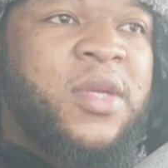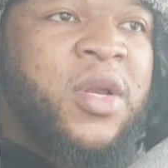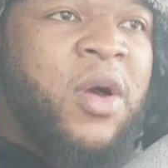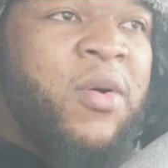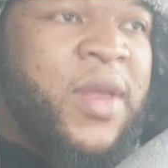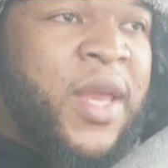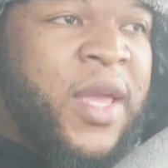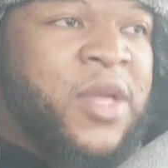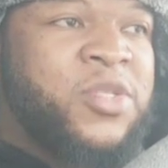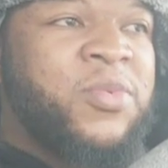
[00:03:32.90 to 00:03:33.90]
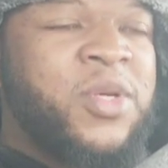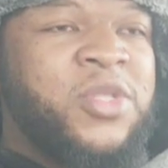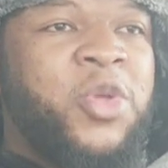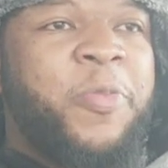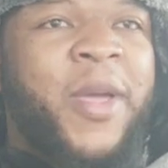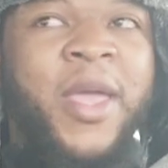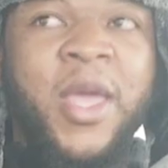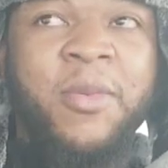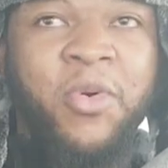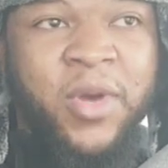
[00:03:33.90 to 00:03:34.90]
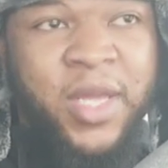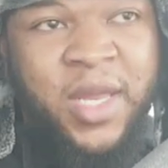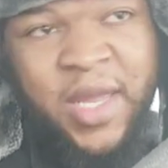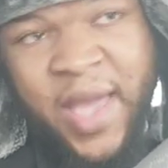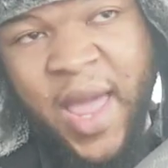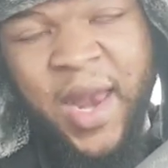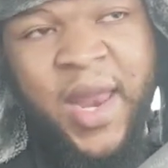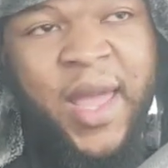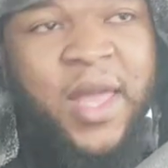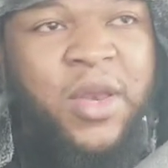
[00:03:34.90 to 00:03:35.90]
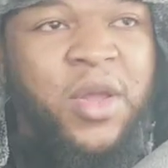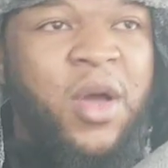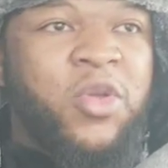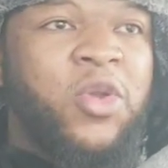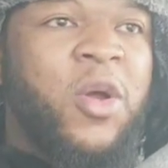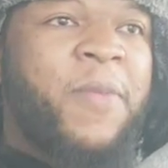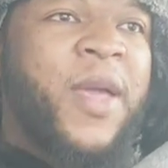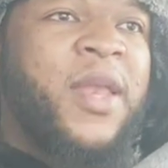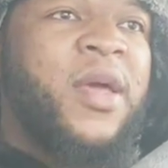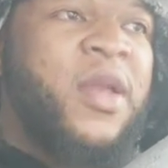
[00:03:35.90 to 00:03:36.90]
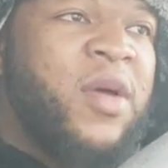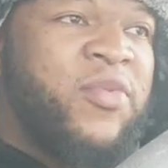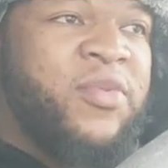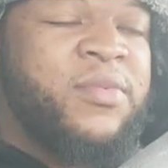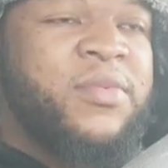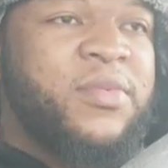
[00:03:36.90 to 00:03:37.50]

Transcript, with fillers: You know, and the answer was, do you pay him or Kenny Golladay? No, you don't pay none of them.